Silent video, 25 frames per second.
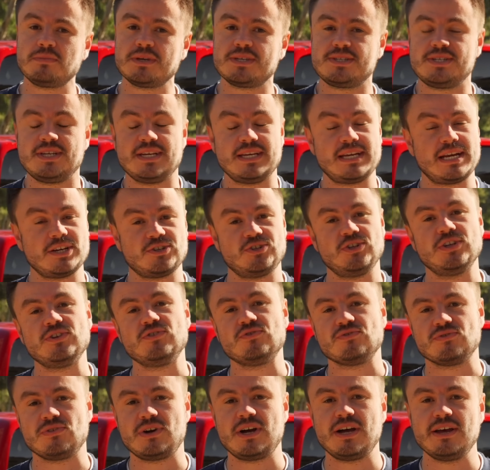because you can actually
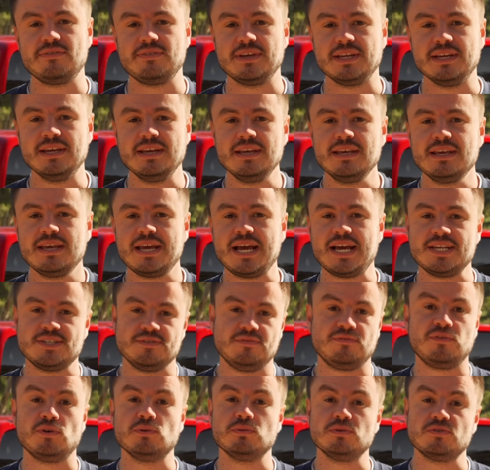drive it as
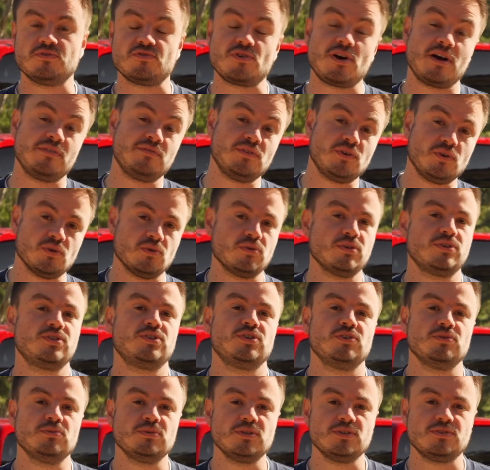a 4-wheel drive or a
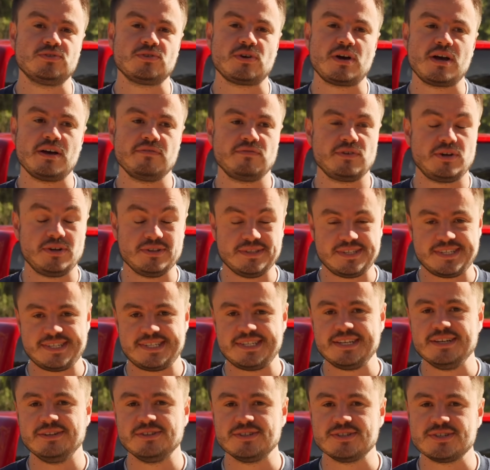2-wheel drive on
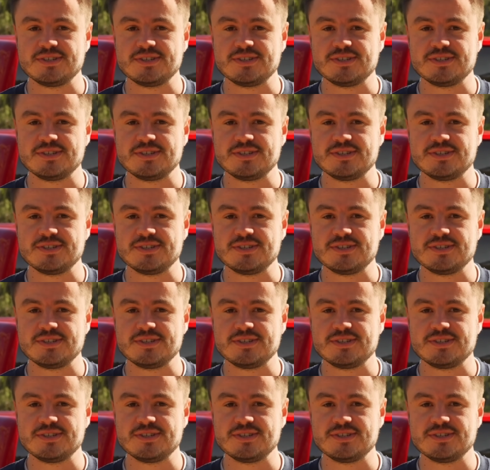sealed